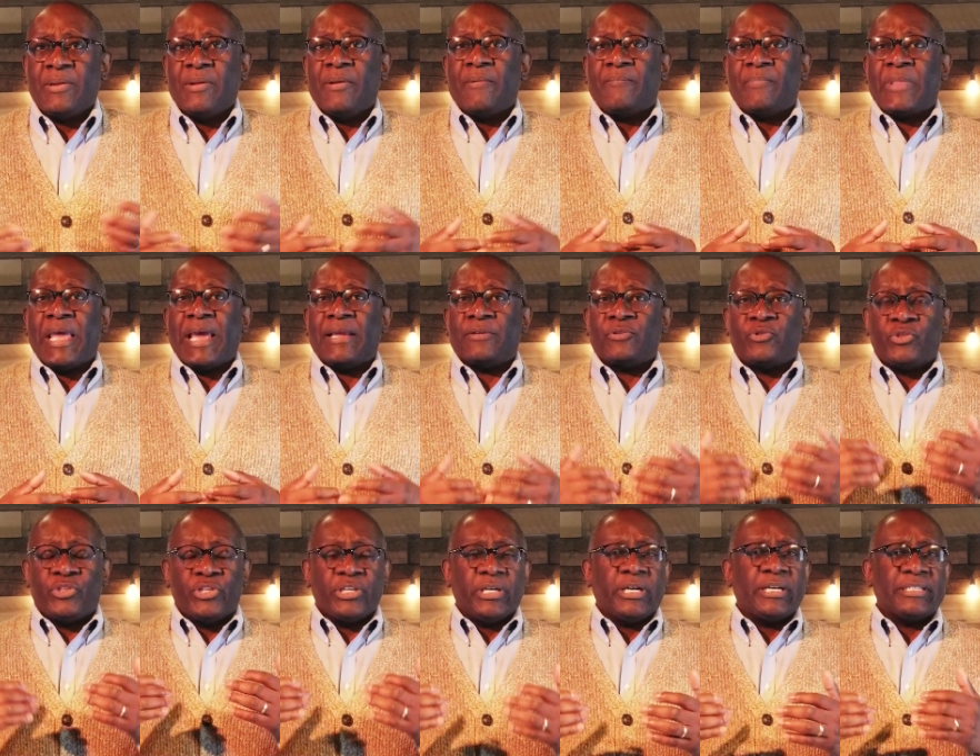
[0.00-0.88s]
that
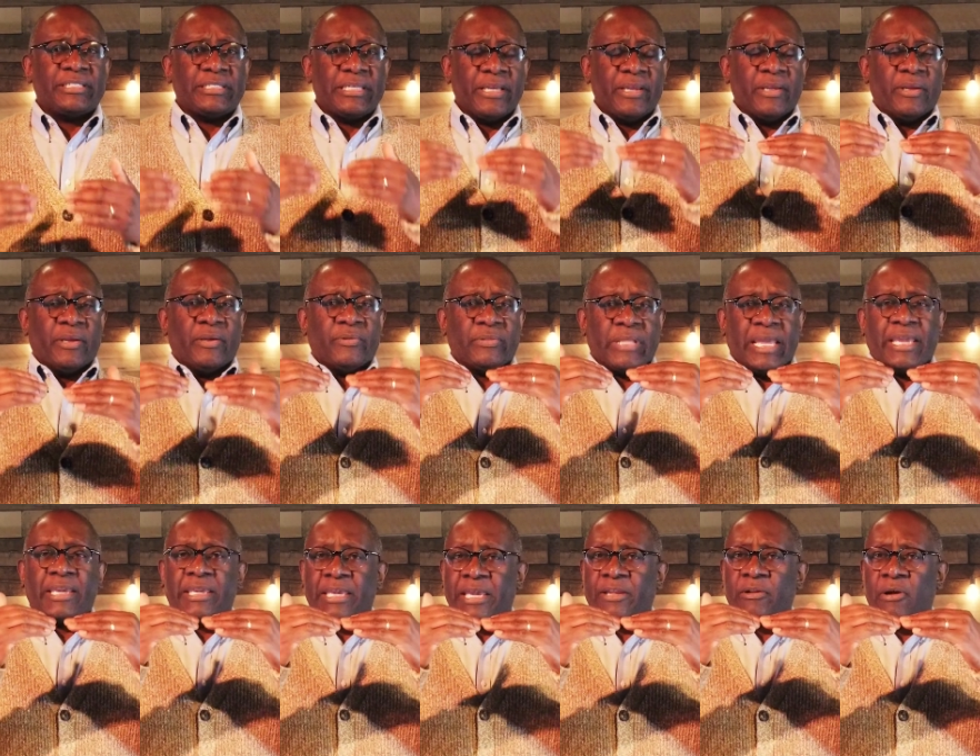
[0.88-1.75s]
just they
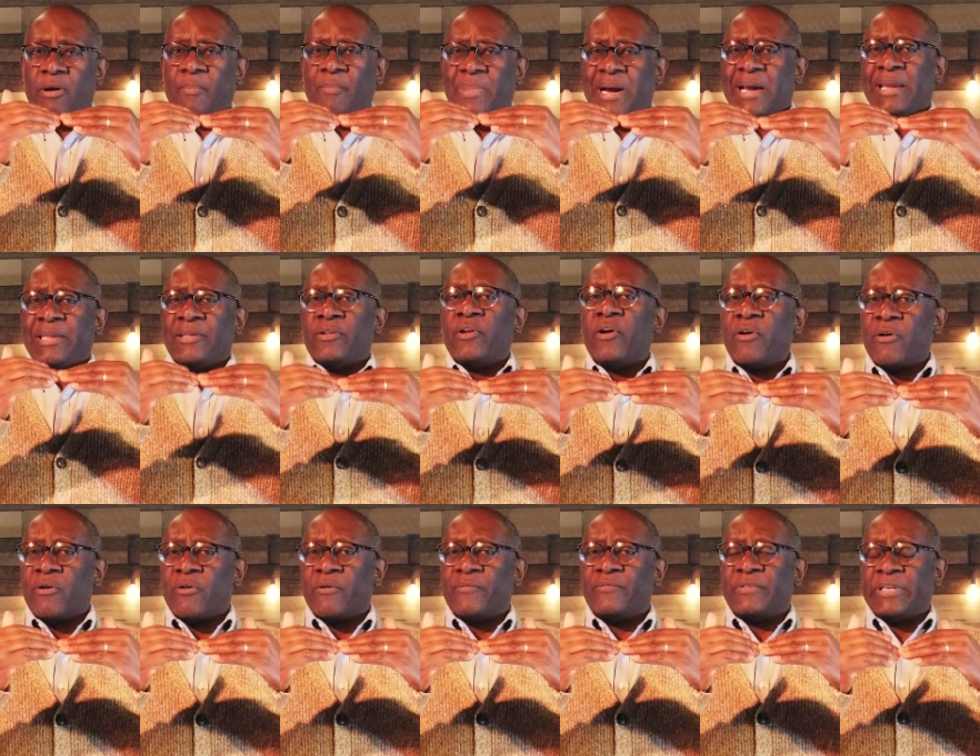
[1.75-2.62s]
get on my
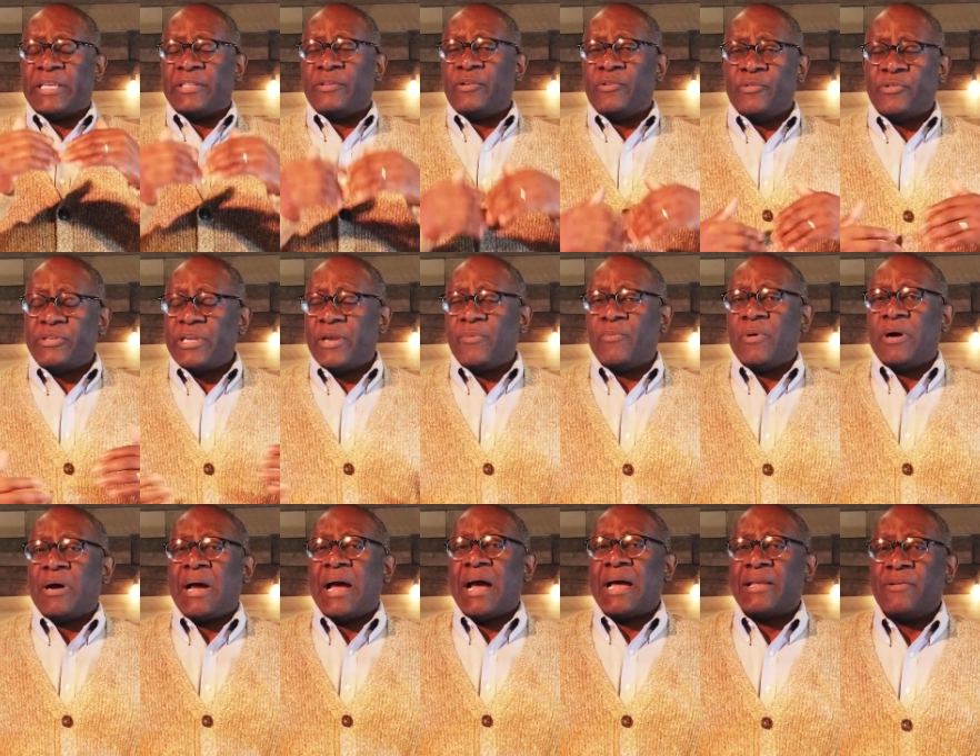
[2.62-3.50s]
nerves. And you say, well,
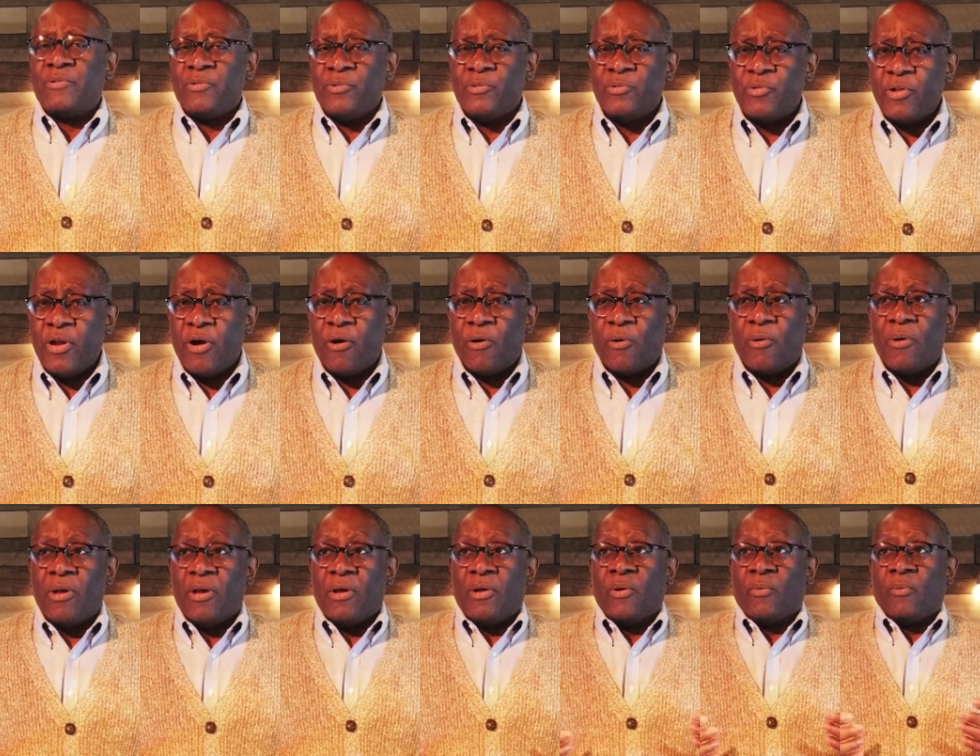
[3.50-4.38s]
how do you know?
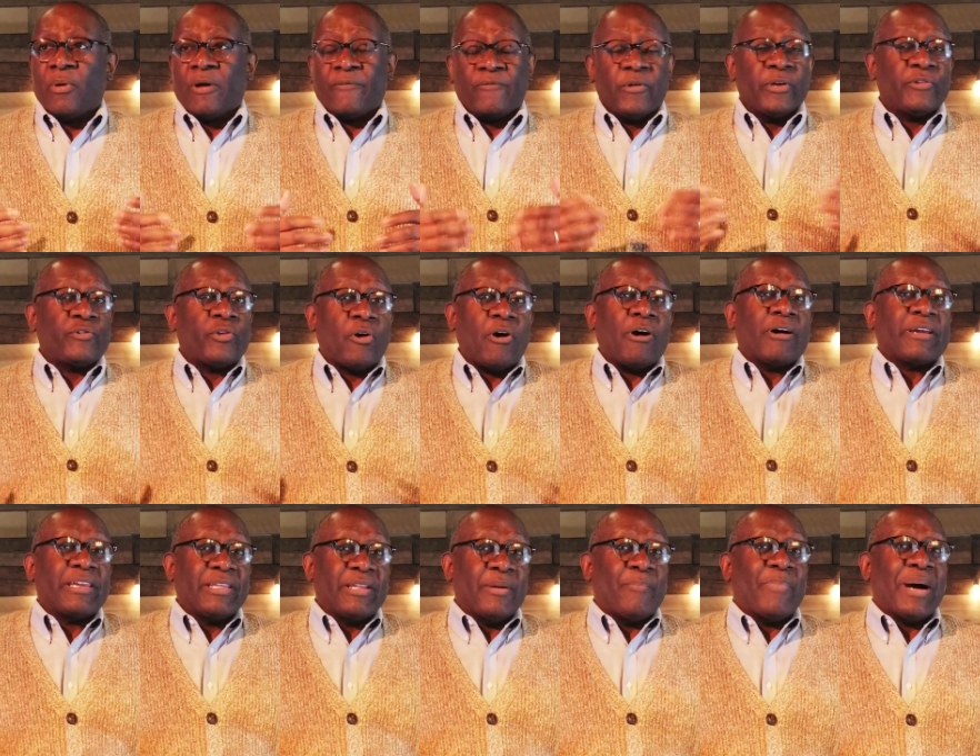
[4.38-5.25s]
Well, if you're
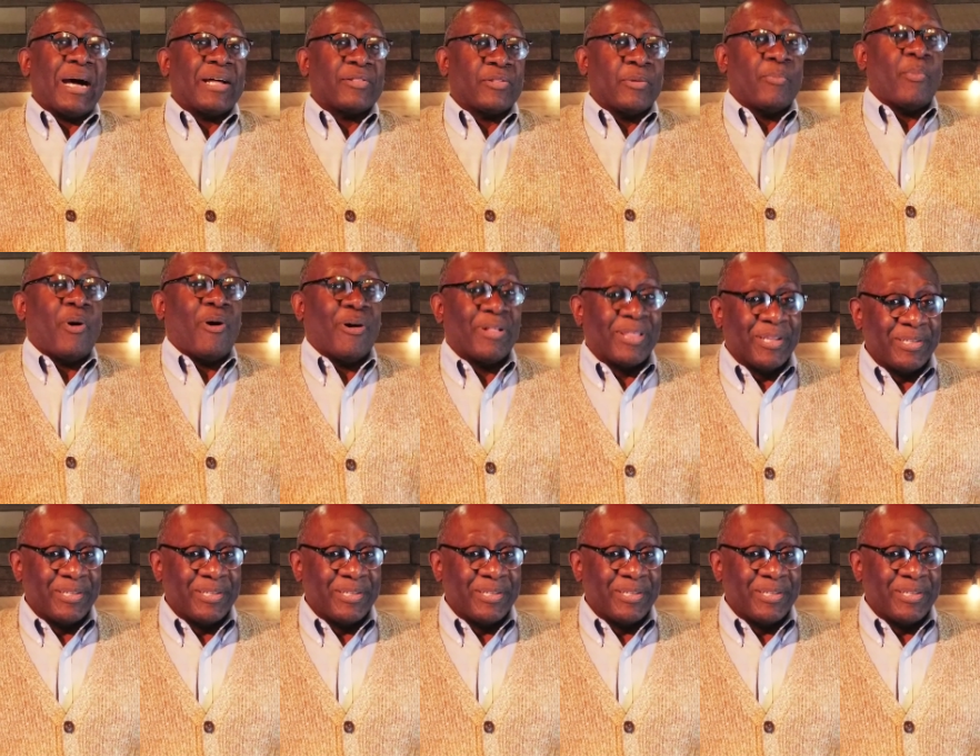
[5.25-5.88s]
talking about them all the